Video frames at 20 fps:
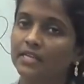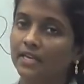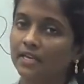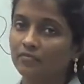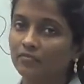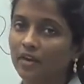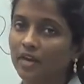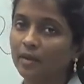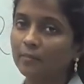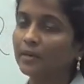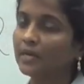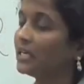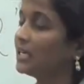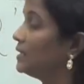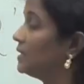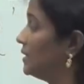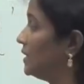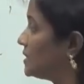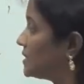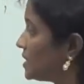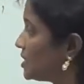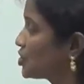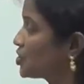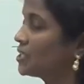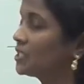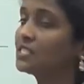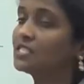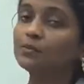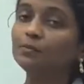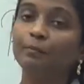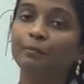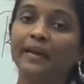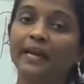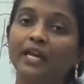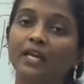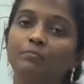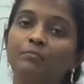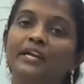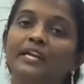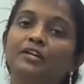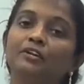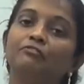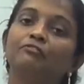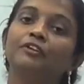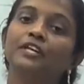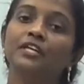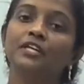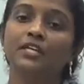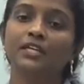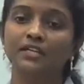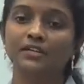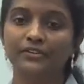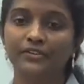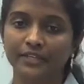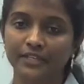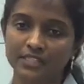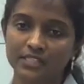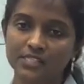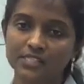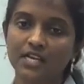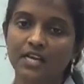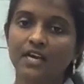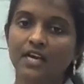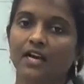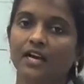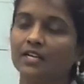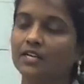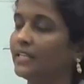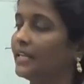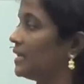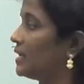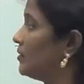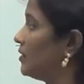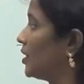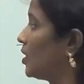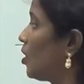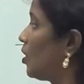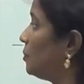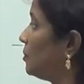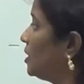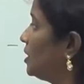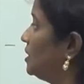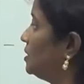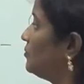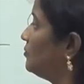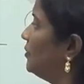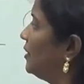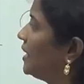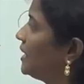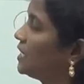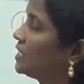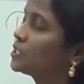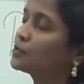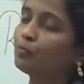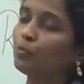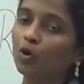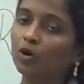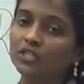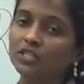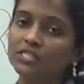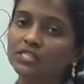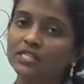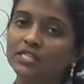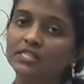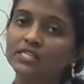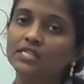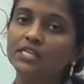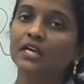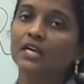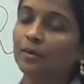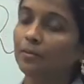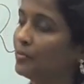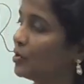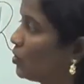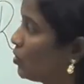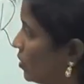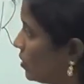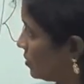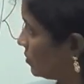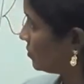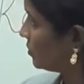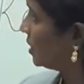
environmental decisions made by different countries and they have adopted various policies because